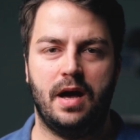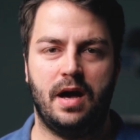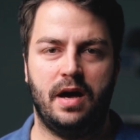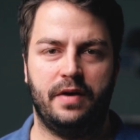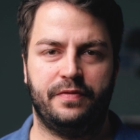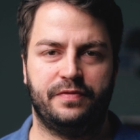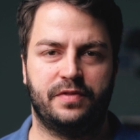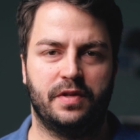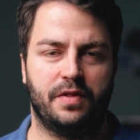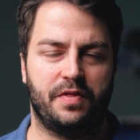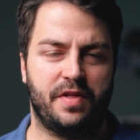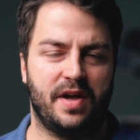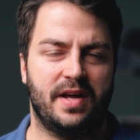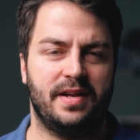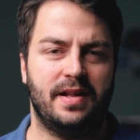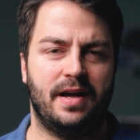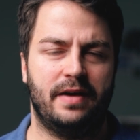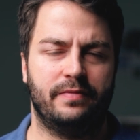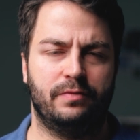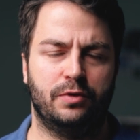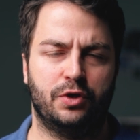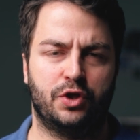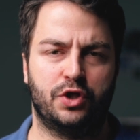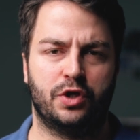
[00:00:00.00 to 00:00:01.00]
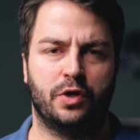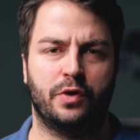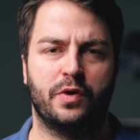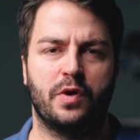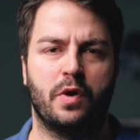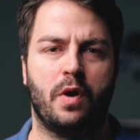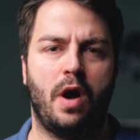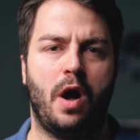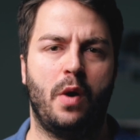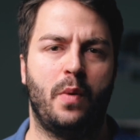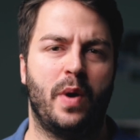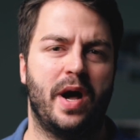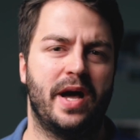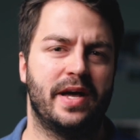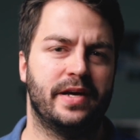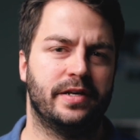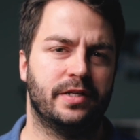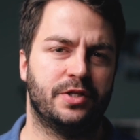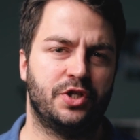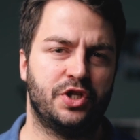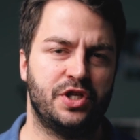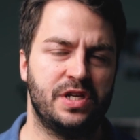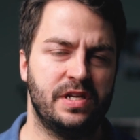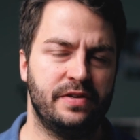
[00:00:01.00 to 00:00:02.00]
After that, I will show you how I
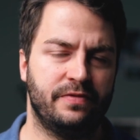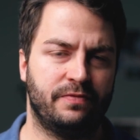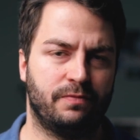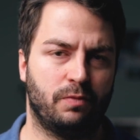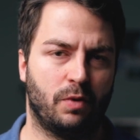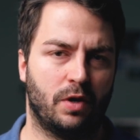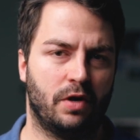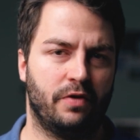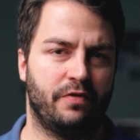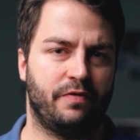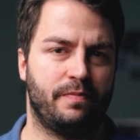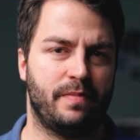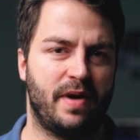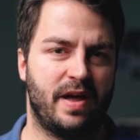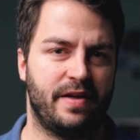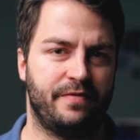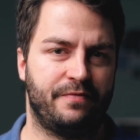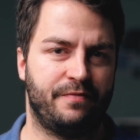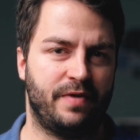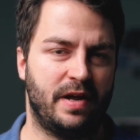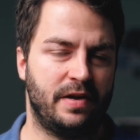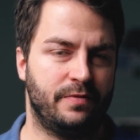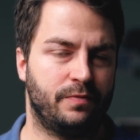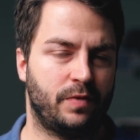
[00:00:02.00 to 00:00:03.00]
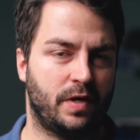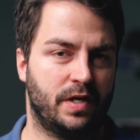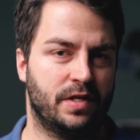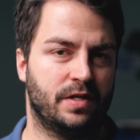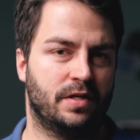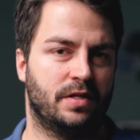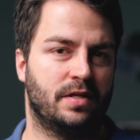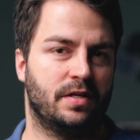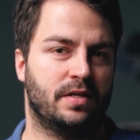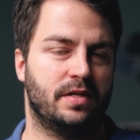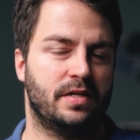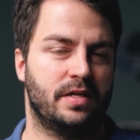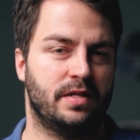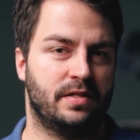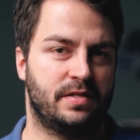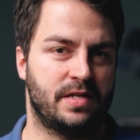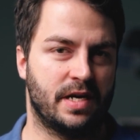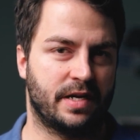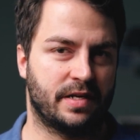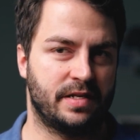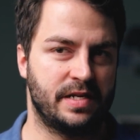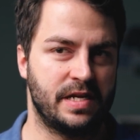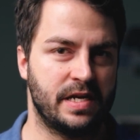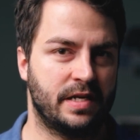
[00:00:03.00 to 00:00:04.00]
achieve one of my favorite
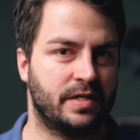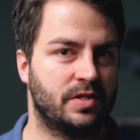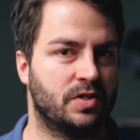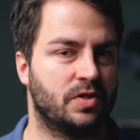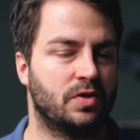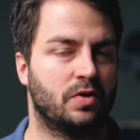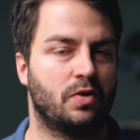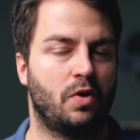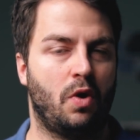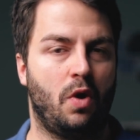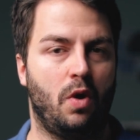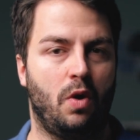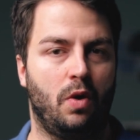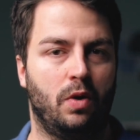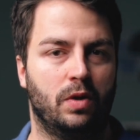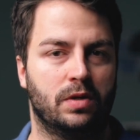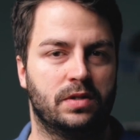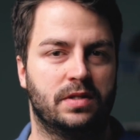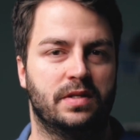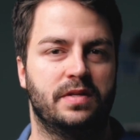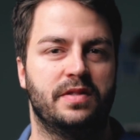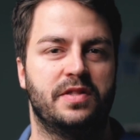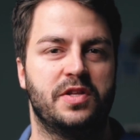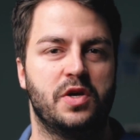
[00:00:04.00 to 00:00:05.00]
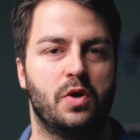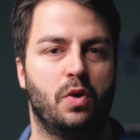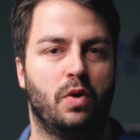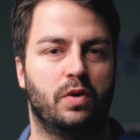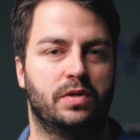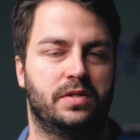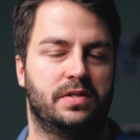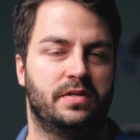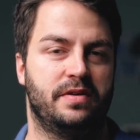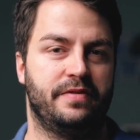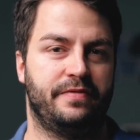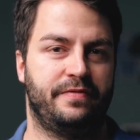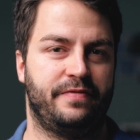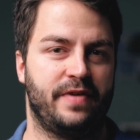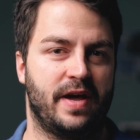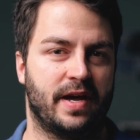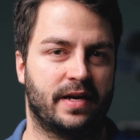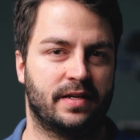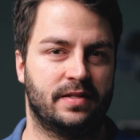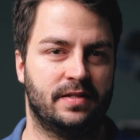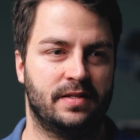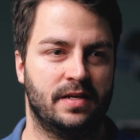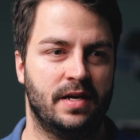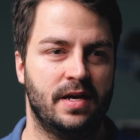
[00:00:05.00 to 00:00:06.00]
techniques called the Orton
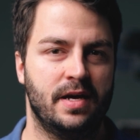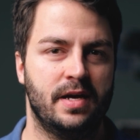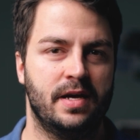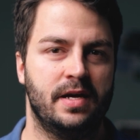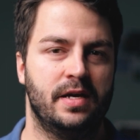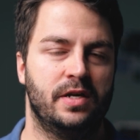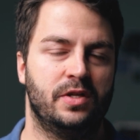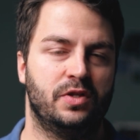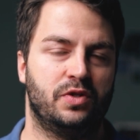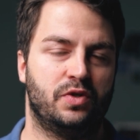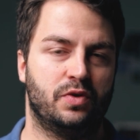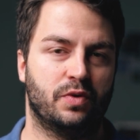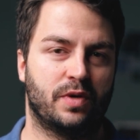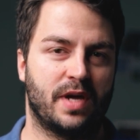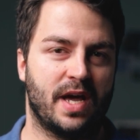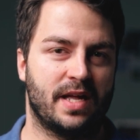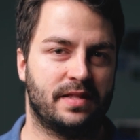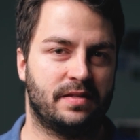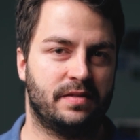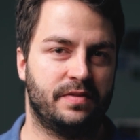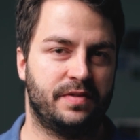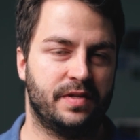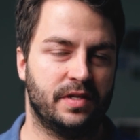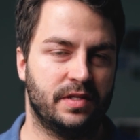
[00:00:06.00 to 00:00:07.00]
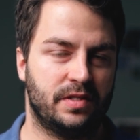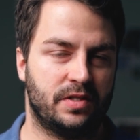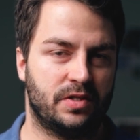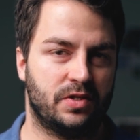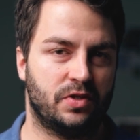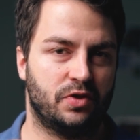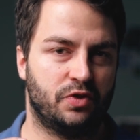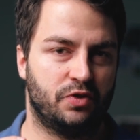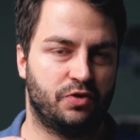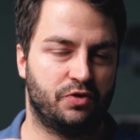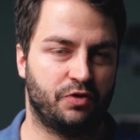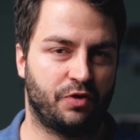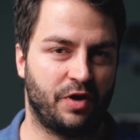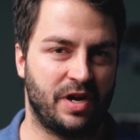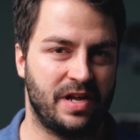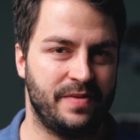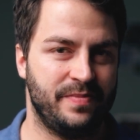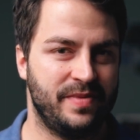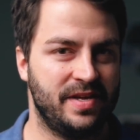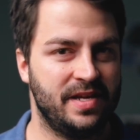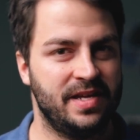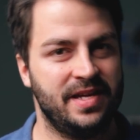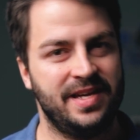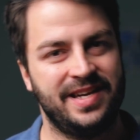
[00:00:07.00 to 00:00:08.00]
effect to get this
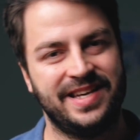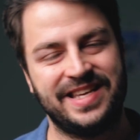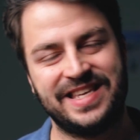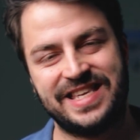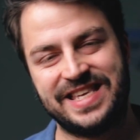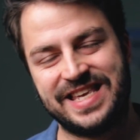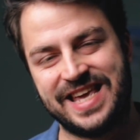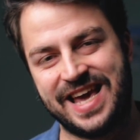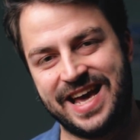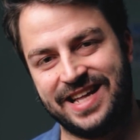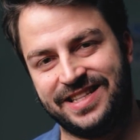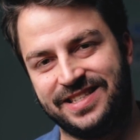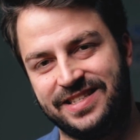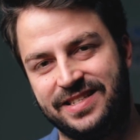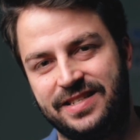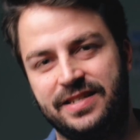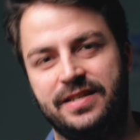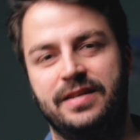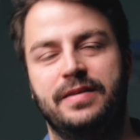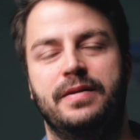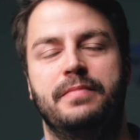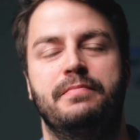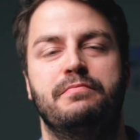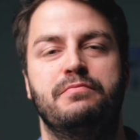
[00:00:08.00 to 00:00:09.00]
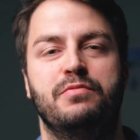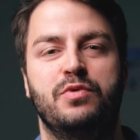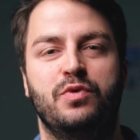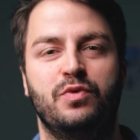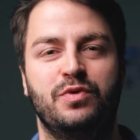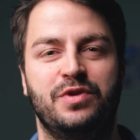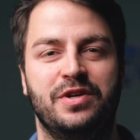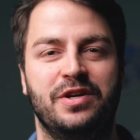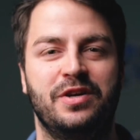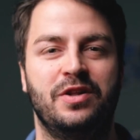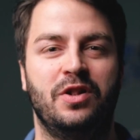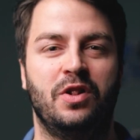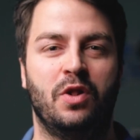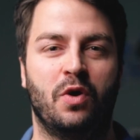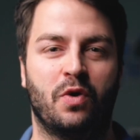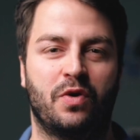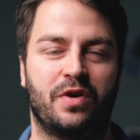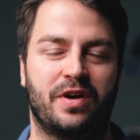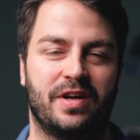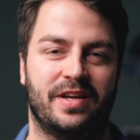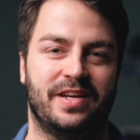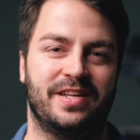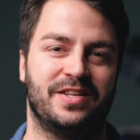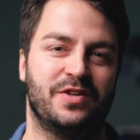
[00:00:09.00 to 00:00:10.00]
dreamy yet moody
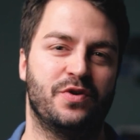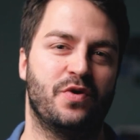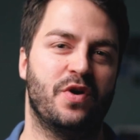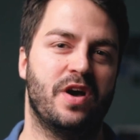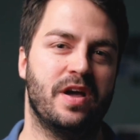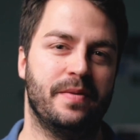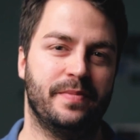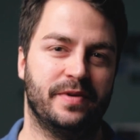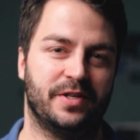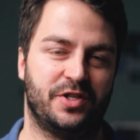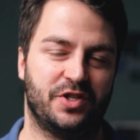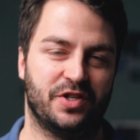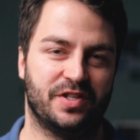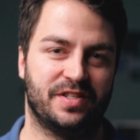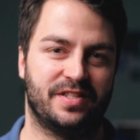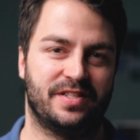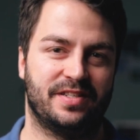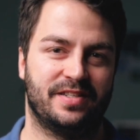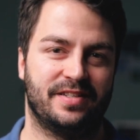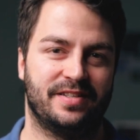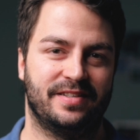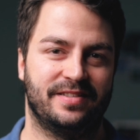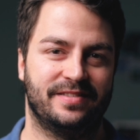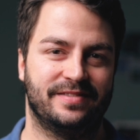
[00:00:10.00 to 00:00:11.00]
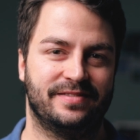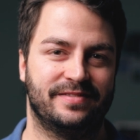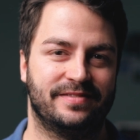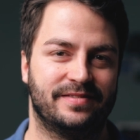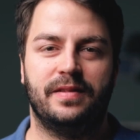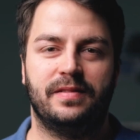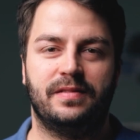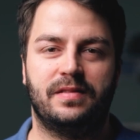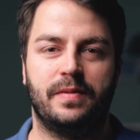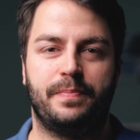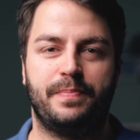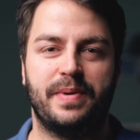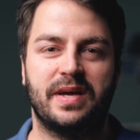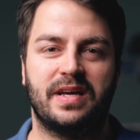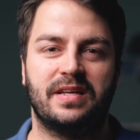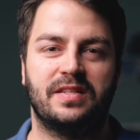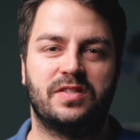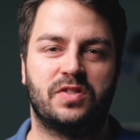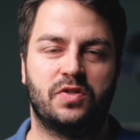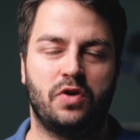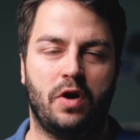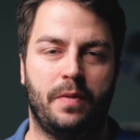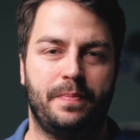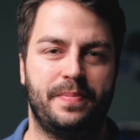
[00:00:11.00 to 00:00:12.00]
look in your images. The
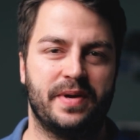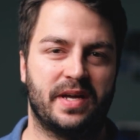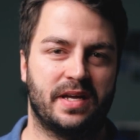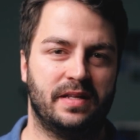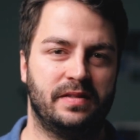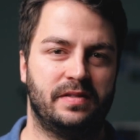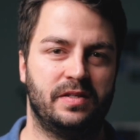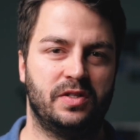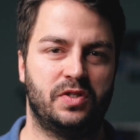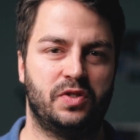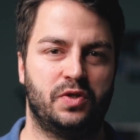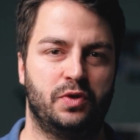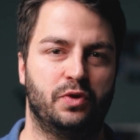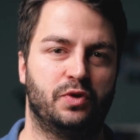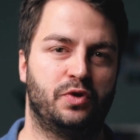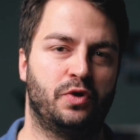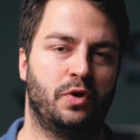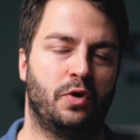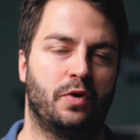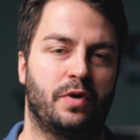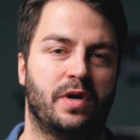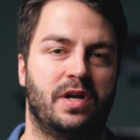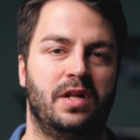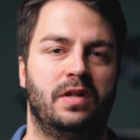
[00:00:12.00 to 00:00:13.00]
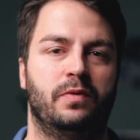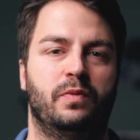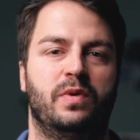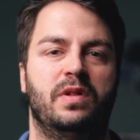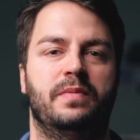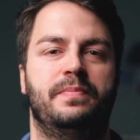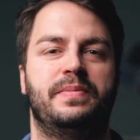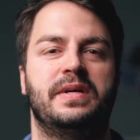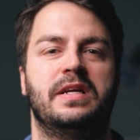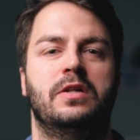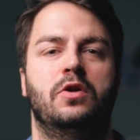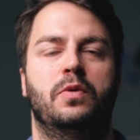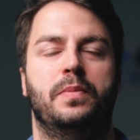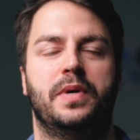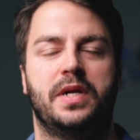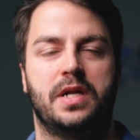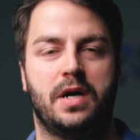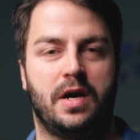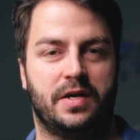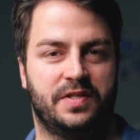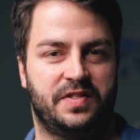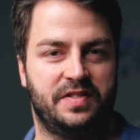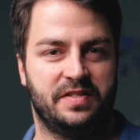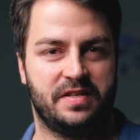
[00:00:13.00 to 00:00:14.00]
biggest topic in this tutorial will be
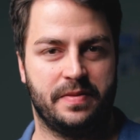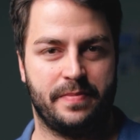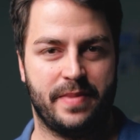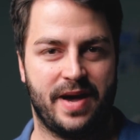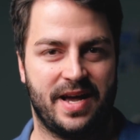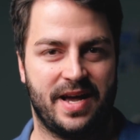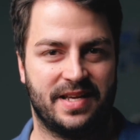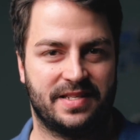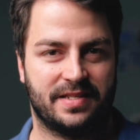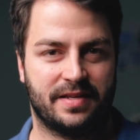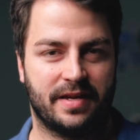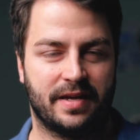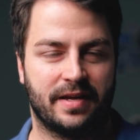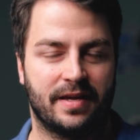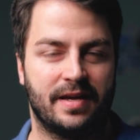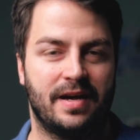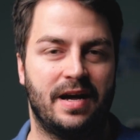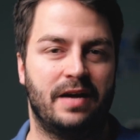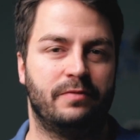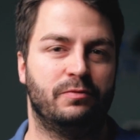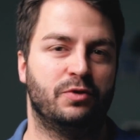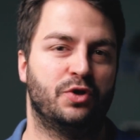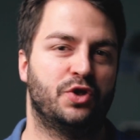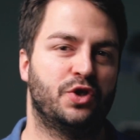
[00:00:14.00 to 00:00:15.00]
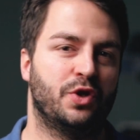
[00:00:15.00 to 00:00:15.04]
luminosity masking. I will